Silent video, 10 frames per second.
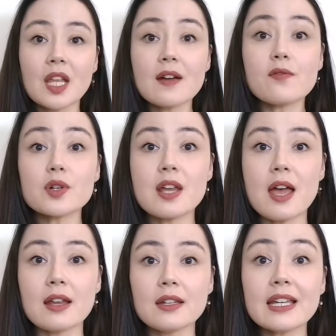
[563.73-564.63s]
For
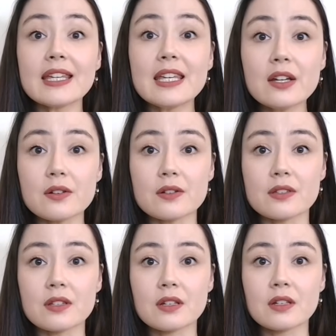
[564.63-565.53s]
10 years.
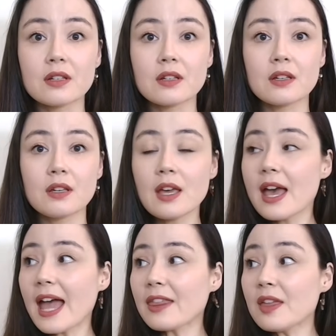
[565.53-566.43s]

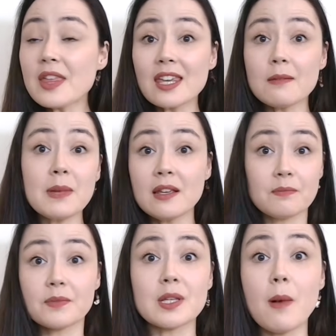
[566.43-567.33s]
And then they give me
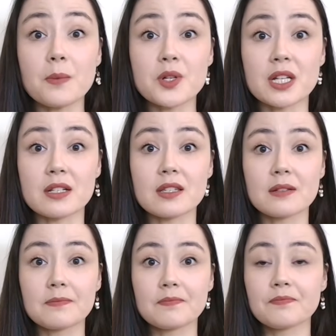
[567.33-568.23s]
some options.
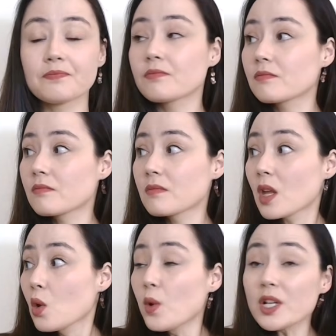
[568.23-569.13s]

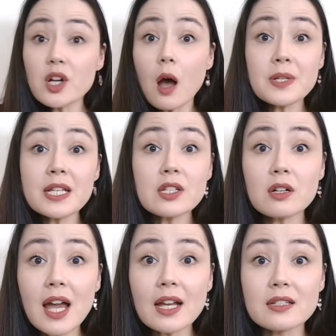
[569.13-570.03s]
Which option is
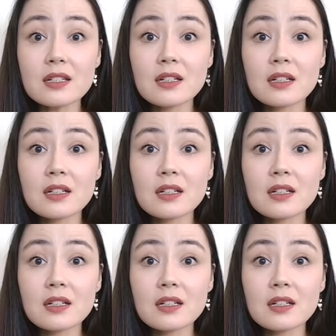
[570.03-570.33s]
correct?